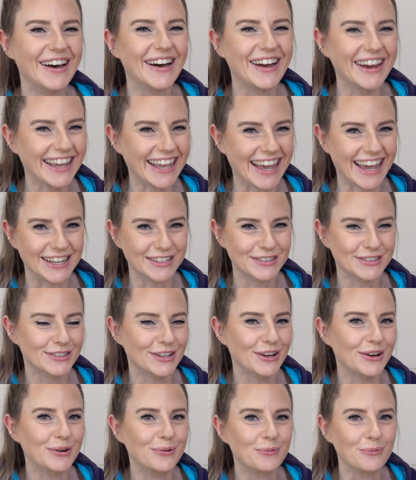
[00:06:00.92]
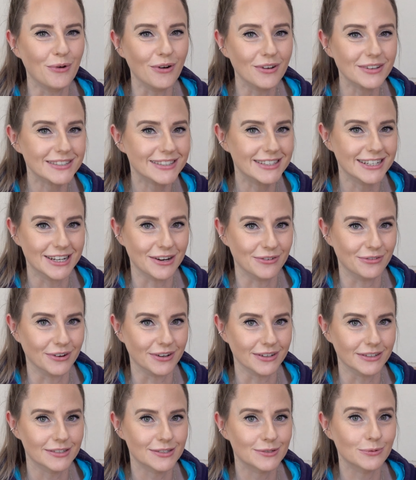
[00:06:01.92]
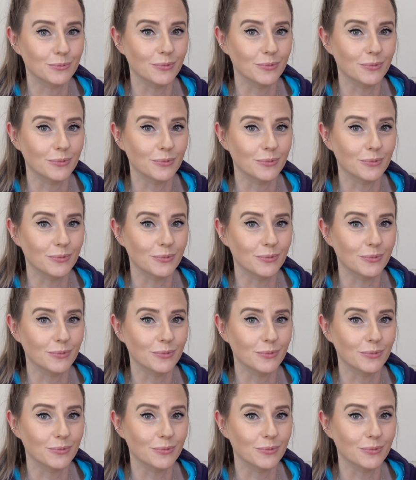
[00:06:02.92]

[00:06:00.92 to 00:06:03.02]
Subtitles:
Okay, so what's the difference?